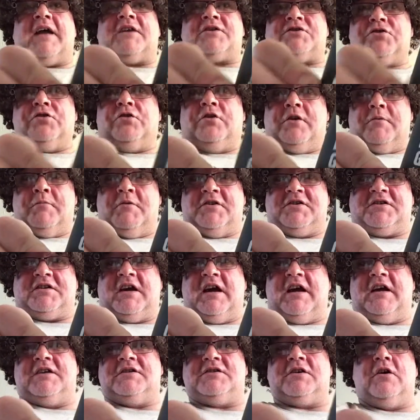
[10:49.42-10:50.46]
tournaments,
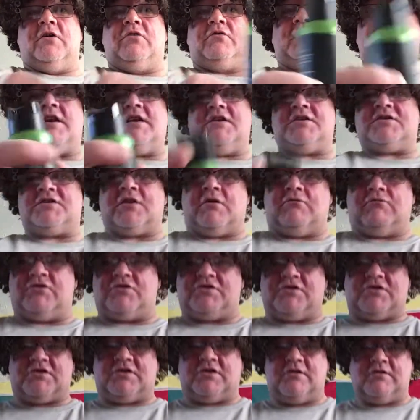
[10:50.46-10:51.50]
guys. Okay, so we'll
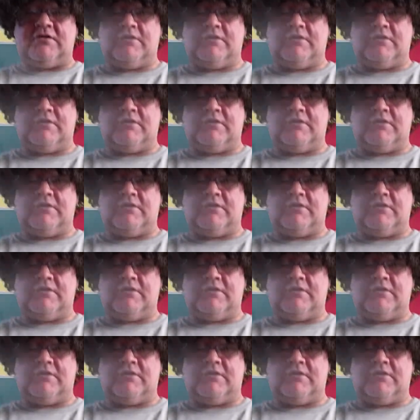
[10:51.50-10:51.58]
just...